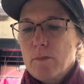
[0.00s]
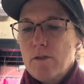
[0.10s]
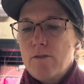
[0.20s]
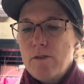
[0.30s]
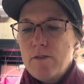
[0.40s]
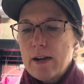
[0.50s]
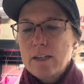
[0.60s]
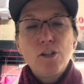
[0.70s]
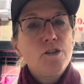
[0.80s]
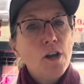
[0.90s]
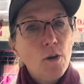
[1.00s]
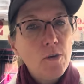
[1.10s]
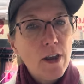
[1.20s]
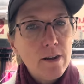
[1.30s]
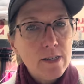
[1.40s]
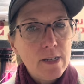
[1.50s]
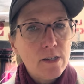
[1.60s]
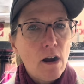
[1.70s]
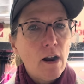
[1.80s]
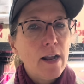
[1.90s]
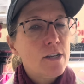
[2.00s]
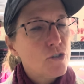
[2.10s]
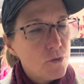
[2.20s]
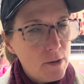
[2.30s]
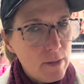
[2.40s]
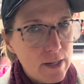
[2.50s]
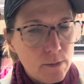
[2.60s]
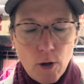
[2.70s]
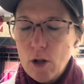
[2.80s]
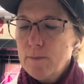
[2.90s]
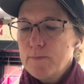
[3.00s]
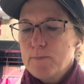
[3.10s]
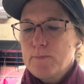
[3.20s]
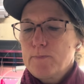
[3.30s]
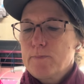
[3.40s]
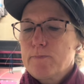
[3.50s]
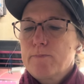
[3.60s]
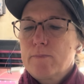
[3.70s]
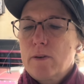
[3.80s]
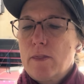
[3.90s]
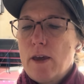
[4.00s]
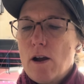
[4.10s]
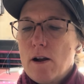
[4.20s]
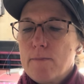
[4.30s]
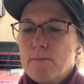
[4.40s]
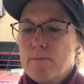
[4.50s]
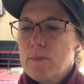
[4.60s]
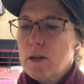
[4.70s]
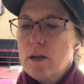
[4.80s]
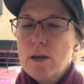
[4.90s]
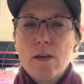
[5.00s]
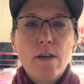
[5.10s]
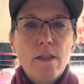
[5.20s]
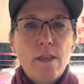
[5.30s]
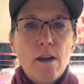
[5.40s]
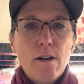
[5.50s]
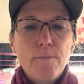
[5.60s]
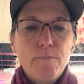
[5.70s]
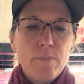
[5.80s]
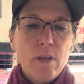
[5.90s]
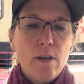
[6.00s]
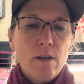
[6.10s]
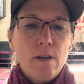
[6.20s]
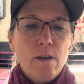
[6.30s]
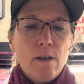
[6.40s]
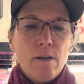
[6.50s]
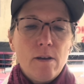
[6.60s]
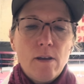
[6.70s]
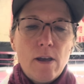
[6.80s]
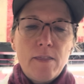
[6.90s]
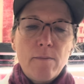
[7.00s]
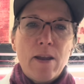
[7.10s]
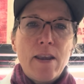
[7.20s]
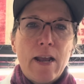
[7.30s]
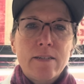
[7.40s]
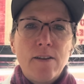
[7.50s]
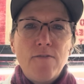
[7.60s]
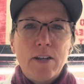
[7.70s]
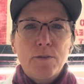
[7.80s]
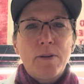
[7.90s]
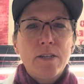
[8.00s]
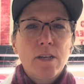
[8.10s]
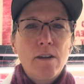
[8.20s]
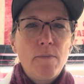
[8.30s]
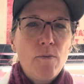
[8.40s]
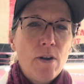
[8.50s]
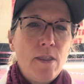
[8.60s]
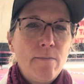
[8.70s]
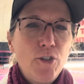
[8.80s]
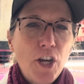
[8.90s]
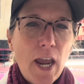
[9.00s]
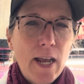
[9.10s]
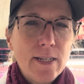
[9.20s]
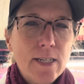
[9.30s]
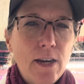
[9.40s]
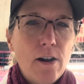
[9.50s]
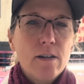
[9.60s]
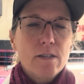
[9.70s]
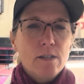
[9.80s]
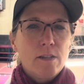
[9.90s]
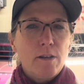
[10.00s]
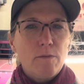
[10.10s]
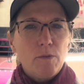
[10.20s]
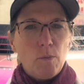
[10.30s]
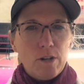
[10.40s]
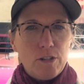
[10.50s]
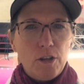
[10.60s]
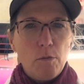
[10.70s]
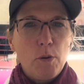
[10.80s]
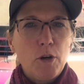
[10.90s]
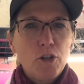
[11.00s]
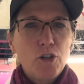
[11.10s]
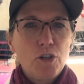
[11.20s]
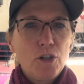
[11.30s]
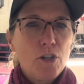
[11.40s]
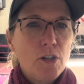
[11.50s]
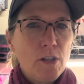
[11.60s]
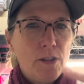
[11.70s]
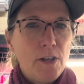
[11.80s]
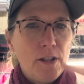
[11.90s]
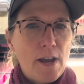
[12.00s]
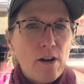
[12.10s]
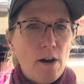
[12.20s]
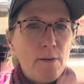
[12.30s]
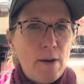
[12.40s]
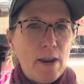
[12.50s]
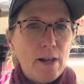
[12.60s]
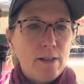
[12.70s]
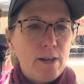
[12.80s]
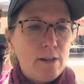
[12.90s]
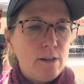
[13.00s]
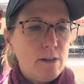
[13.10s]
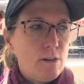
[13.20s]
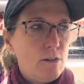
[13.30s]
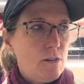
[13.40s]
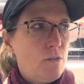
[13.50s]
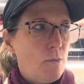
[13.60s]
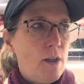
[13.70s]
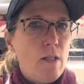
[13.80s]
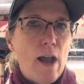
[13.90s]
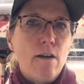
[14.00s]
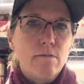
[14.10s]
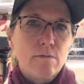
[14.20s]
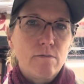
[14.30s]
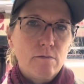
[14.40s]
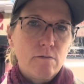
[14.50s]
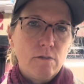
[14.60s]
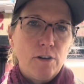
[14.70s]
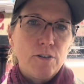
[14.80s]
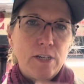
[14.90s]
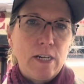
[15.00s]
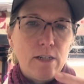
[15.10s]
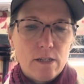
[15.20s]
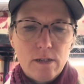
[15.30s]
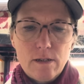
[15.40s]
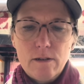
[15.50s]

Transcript: Fun fact, did you know carrot seeds are extremely small? They are. They are. I think my next investment is going to be one of them James seeders. The ones that you push that like automatically reel out your seeds.